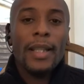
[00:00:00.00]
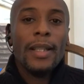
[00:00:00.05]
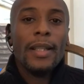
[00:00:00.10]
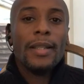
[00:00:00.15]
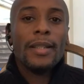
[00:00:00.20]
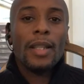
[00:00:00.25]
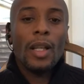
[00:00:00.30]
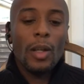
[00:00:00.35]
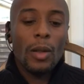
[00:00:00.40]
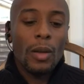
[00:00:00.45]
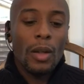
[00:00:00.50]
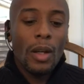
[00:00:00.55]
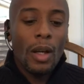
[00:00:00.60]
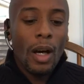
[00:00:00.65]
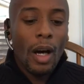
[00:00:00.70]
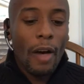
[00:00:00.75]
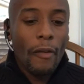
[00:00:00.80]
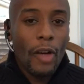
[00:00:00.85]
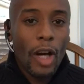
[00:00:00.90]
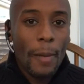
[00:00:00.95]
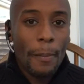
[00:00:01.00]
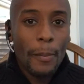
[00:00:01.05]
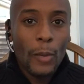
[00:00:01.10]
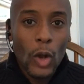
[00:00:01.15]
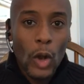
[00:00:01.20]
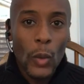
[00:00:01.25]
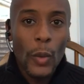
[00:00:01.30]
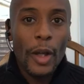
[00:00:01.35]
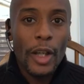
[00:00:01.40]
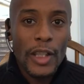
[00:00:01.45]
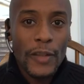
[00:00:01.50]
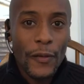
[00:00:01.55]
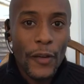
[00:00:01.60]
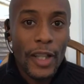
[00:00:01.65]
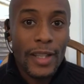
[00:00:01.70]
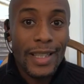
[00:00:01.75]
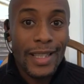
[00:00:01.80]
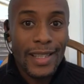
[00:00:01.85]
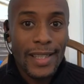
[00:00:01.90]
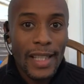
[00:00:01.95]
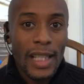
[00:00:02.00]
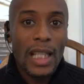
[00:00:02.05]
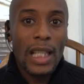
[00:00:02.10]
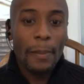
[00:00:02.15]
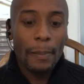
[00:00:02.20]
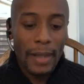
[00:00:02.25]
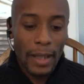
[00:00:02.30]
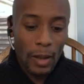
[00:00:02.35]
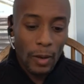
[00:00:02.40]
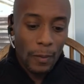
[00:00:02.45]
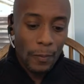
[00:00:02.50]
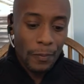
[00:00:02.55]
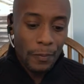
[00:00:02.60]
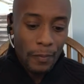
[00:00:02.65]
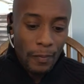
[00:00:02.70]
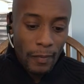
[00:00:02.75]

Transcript: So I've got more words for you to think about.